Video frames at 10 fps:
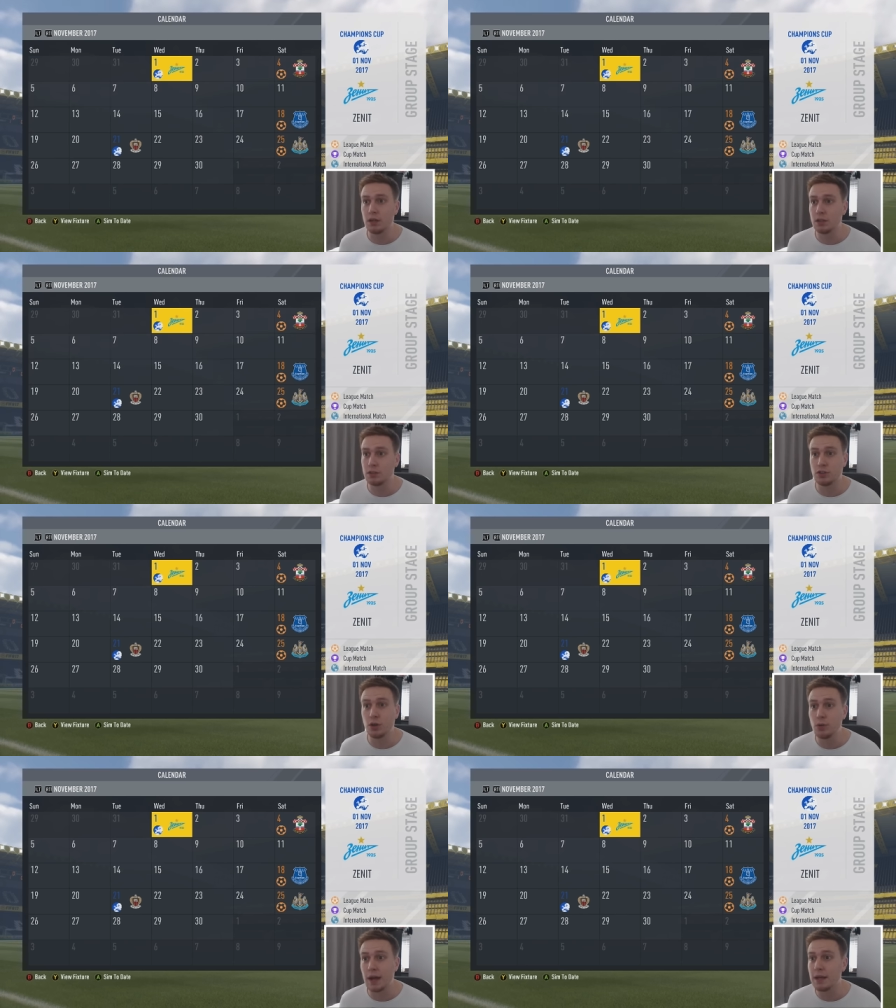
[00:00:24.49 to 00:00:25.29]
a
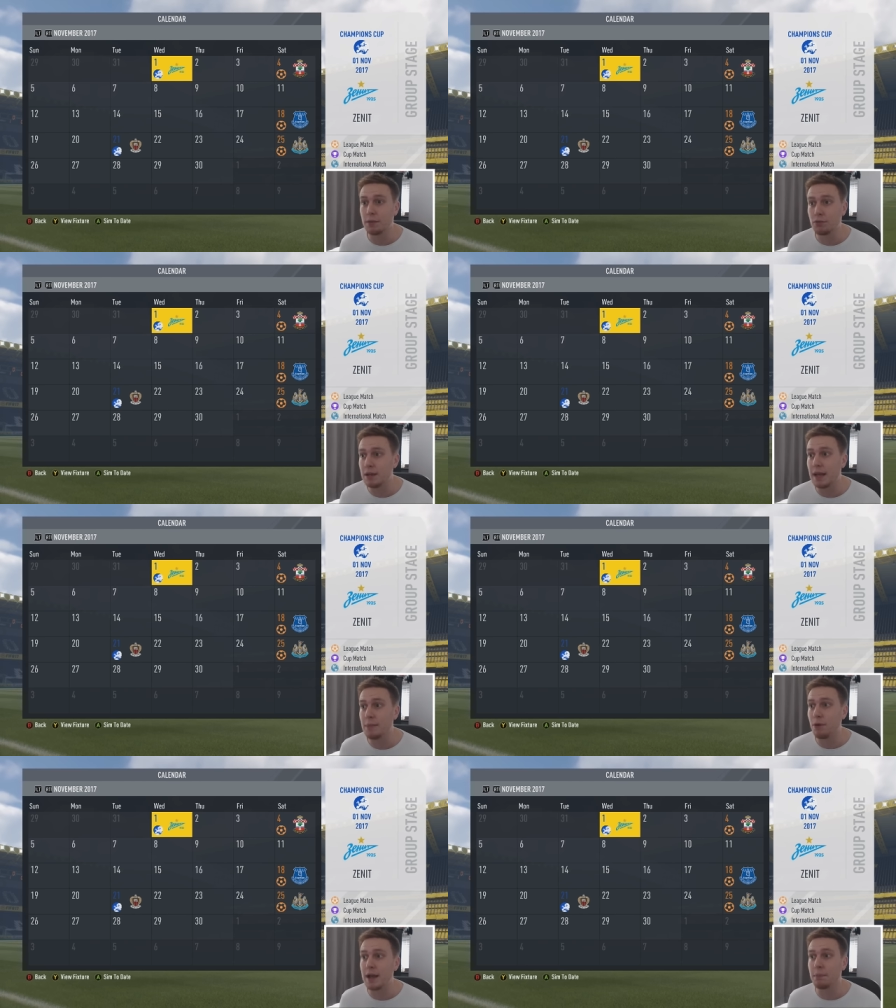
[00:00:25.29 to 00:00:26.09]
two-day,
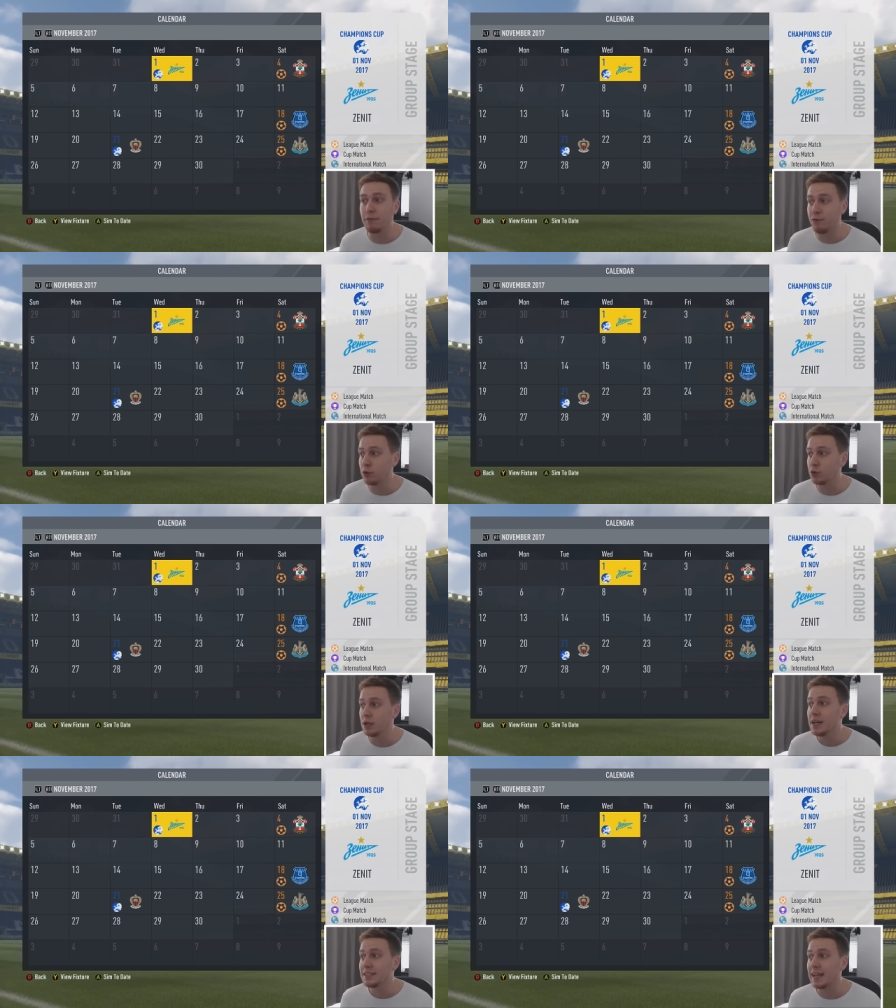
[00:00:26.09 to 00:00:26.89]
three-day break
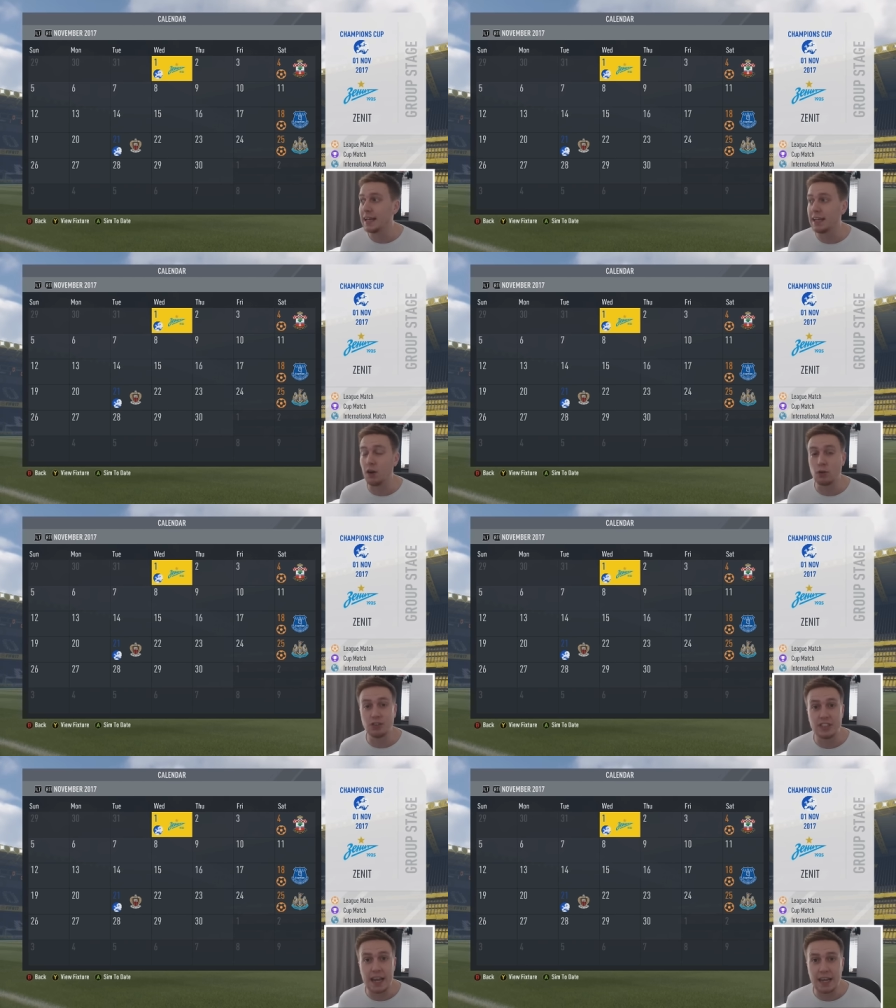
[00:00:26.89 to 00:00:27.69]
before taking
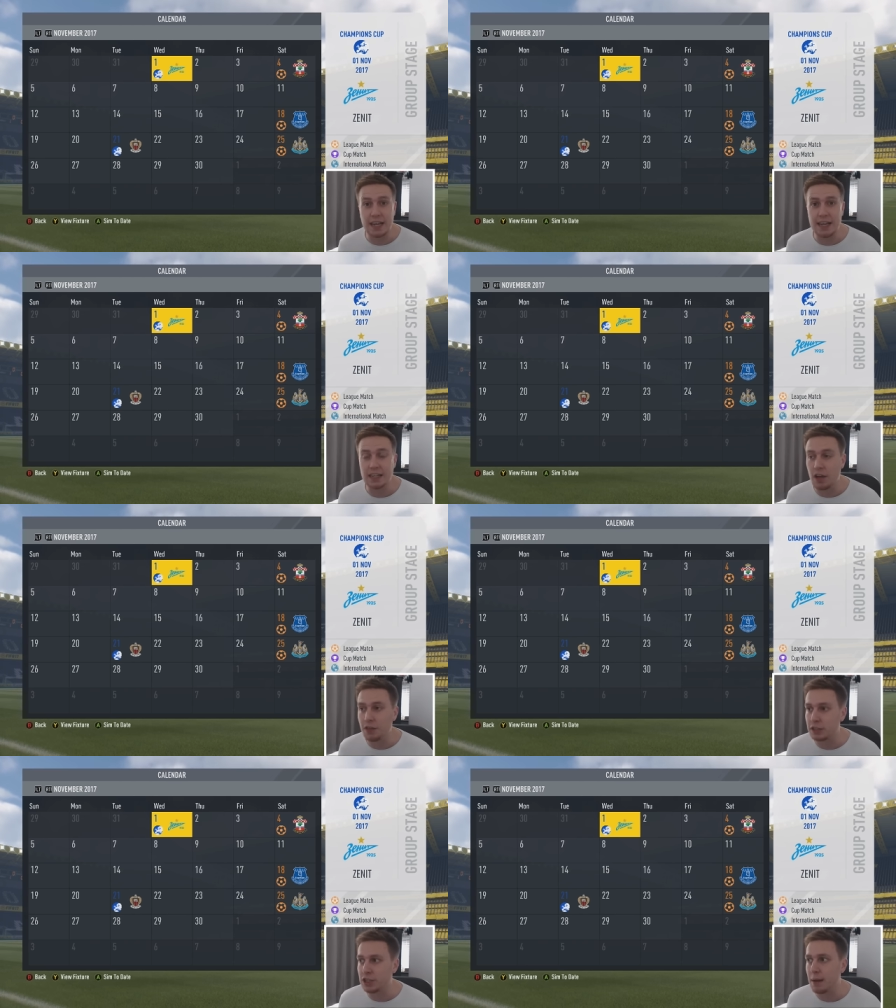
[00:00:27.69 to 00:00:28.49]
on Zenit in
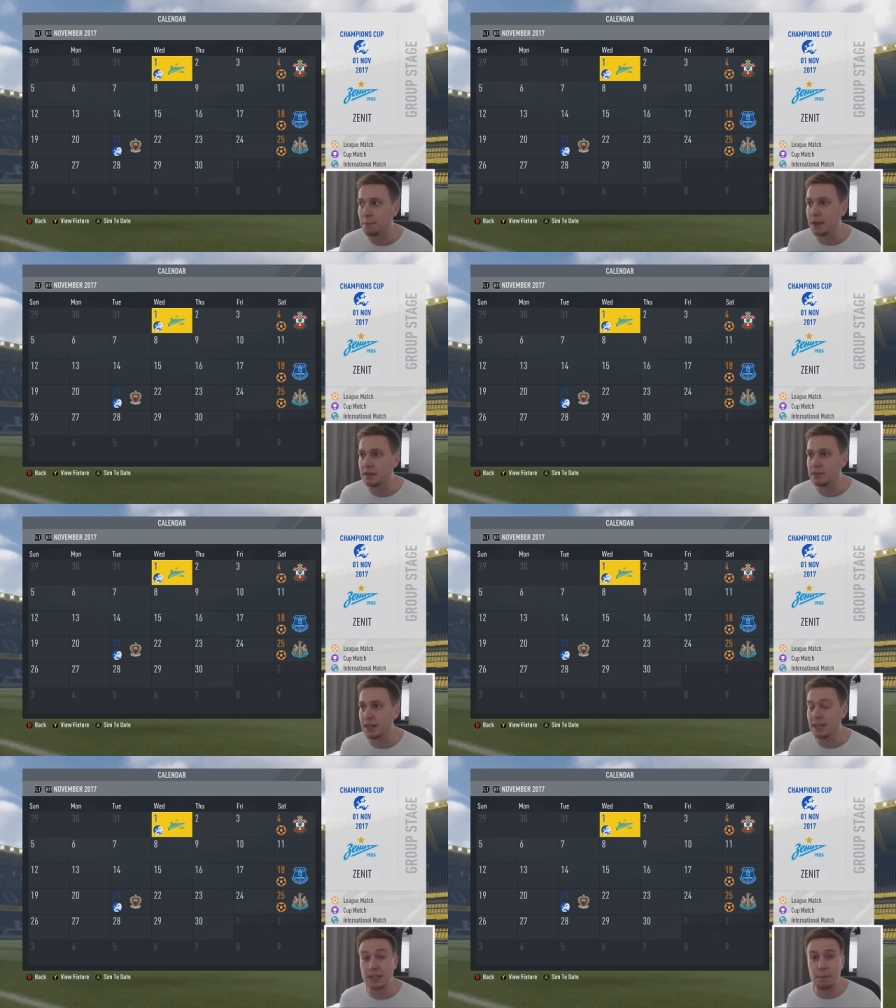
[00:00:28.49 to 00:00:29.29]
the Champions League.